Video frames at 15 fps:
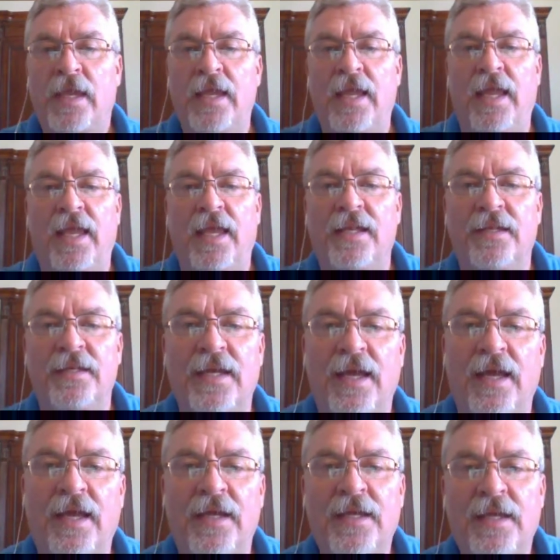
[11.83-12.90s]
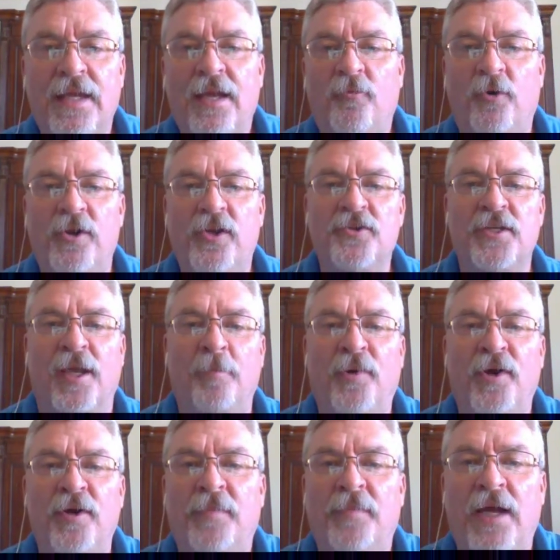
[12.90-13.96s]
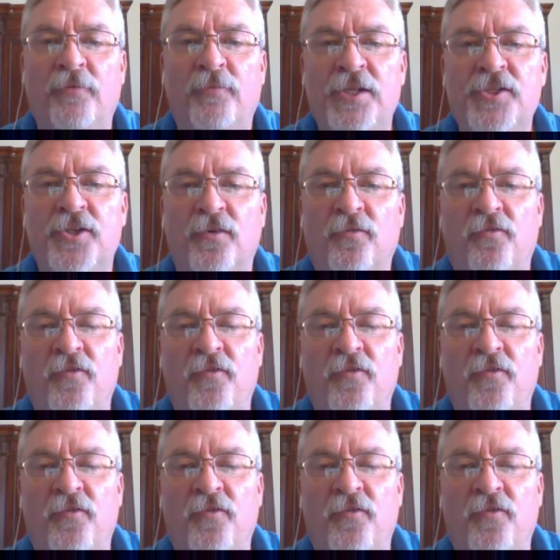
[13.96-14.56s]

and we're using a book by Richard